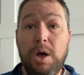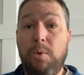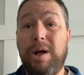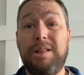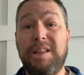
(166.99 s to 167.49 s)

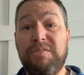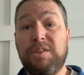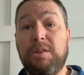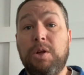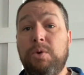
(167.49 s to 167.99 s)
While left
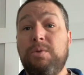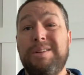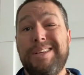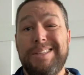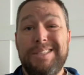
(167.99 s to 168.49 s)
alone,
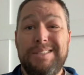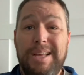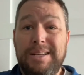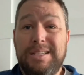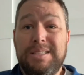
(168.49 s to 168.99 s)
this is
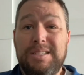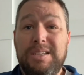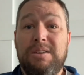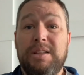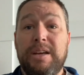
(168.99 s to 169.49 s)
not
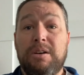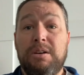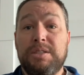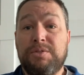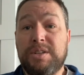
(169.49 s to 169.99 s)
necessarily a
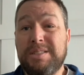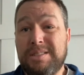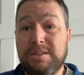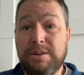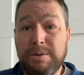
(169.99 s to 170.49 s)
cause for
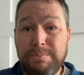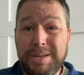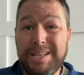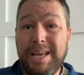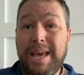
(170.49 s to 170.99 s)
concern, but